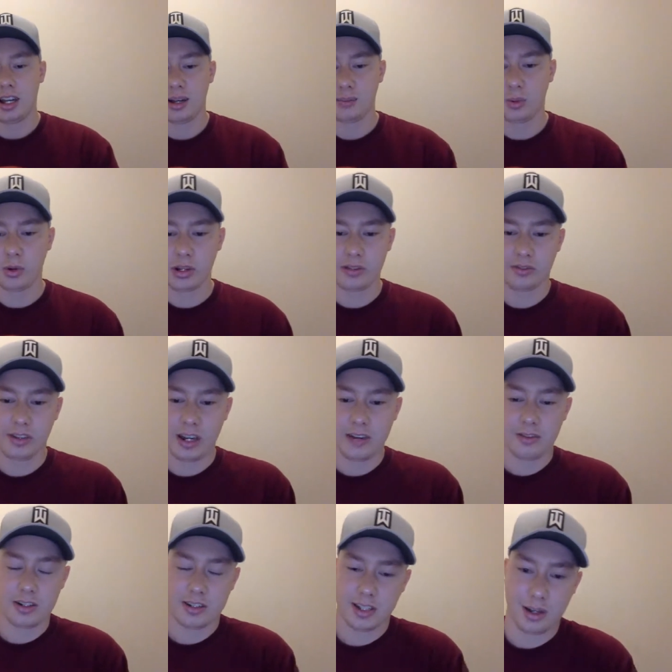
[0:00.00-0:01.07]
point
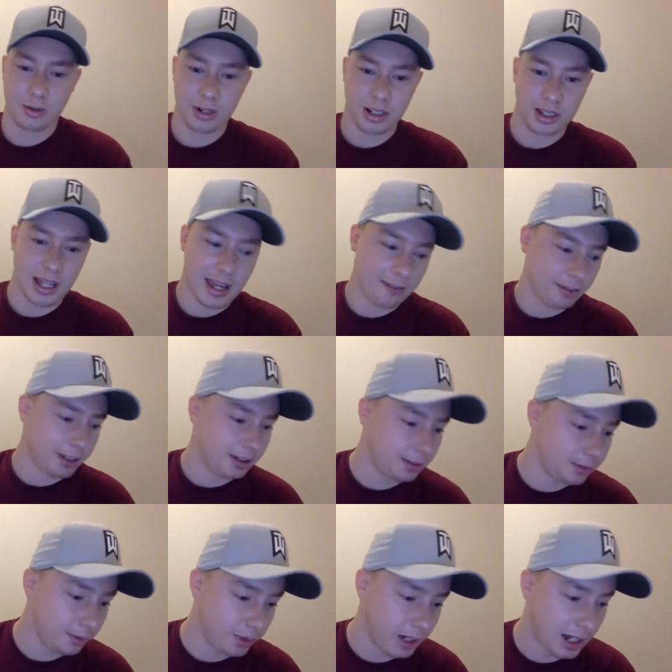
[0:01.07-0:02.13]
favorites. They were 11
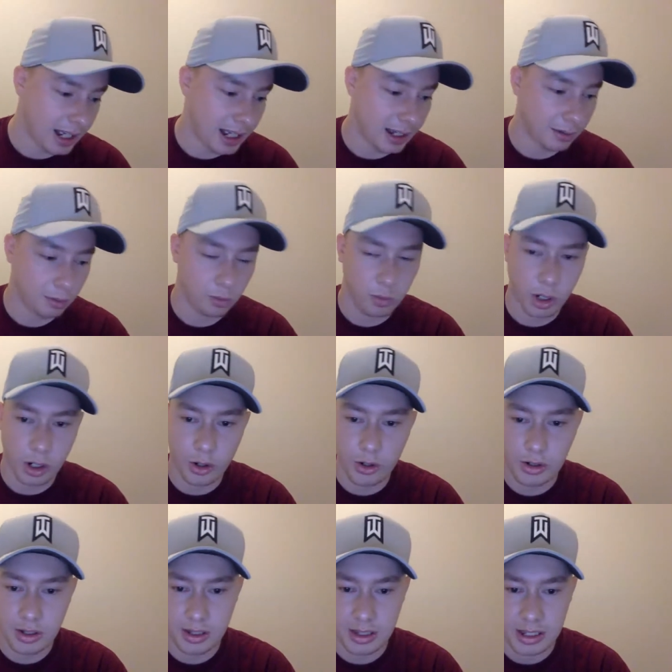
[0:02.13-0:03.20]
when I
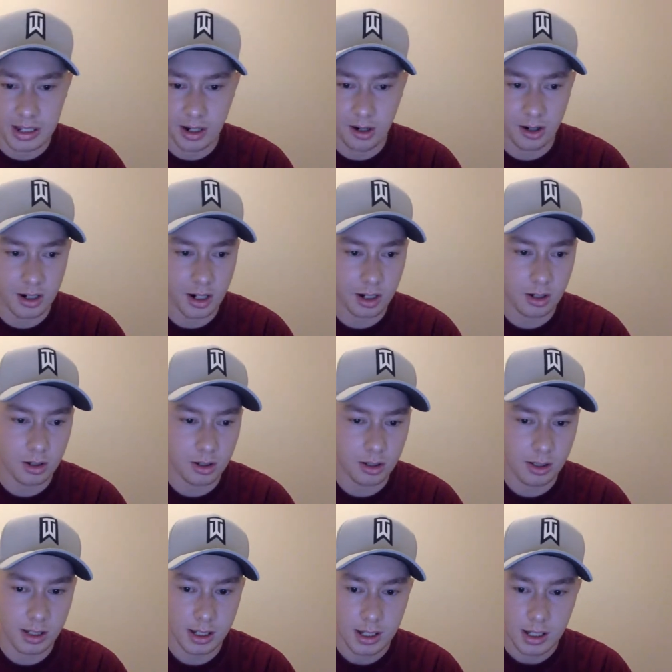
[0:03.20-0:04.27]
wrote the
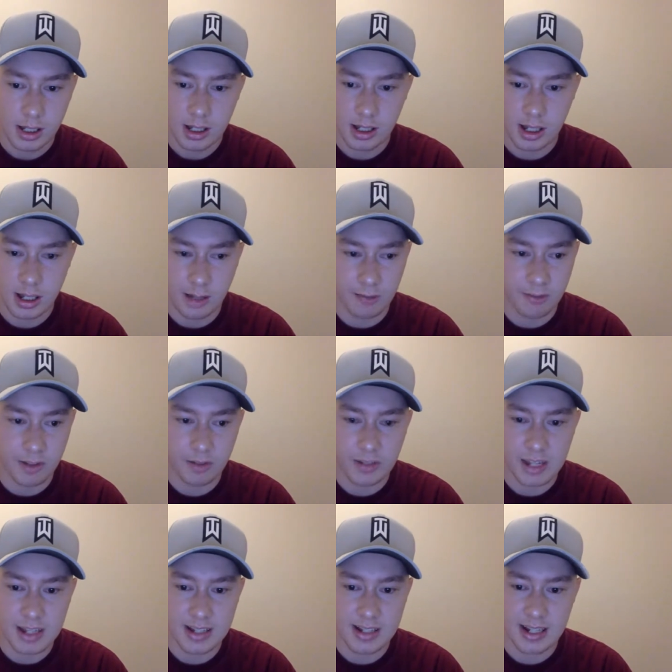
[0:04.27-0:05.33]
article,
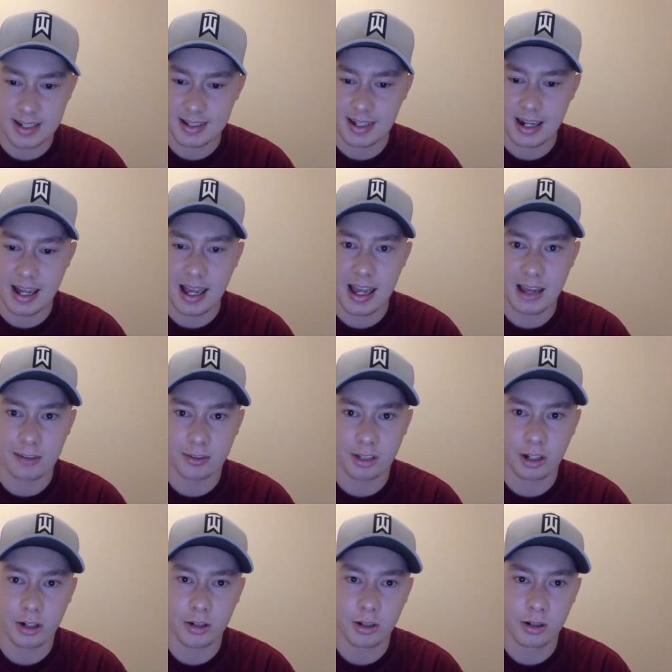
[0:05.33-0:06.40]
56.5
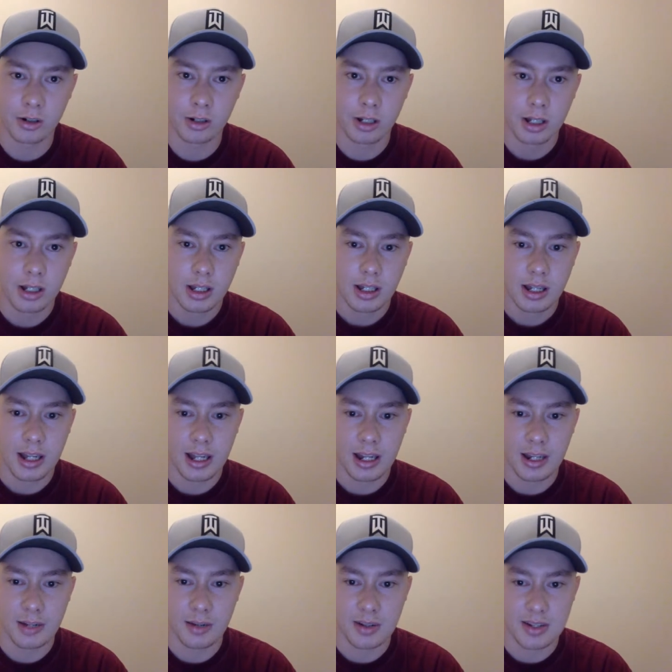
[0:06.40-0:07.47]
total, and
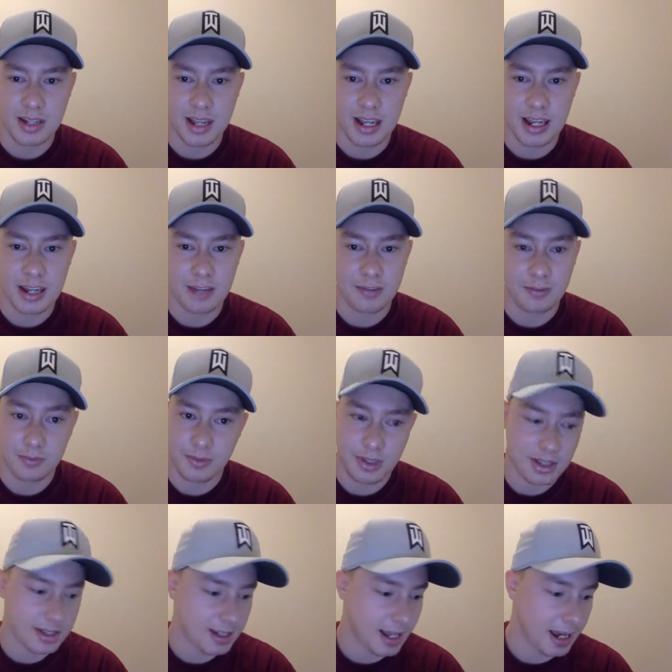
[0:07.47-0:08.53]
it was the
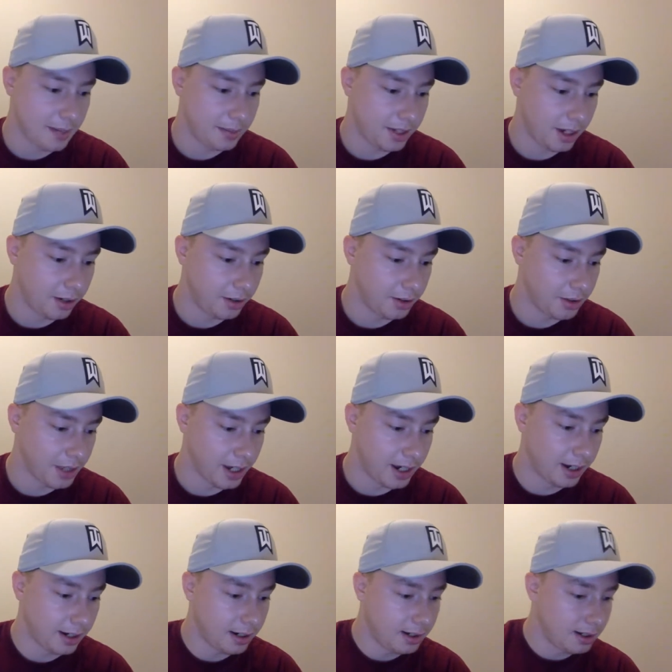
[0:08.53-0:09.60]
same total
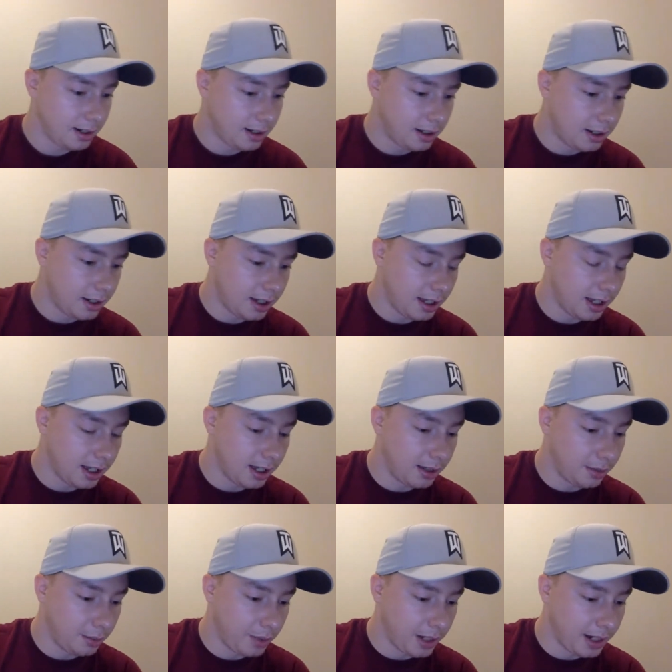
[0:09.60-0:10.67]
there
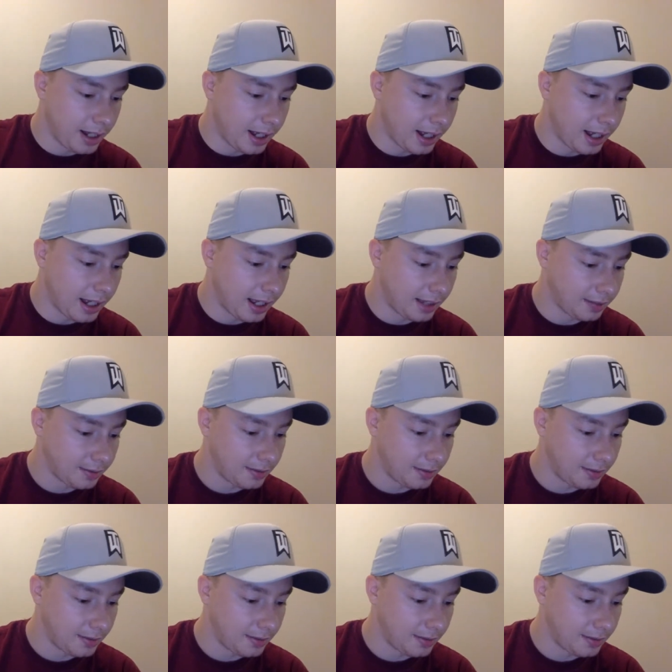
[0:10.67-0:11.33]
when I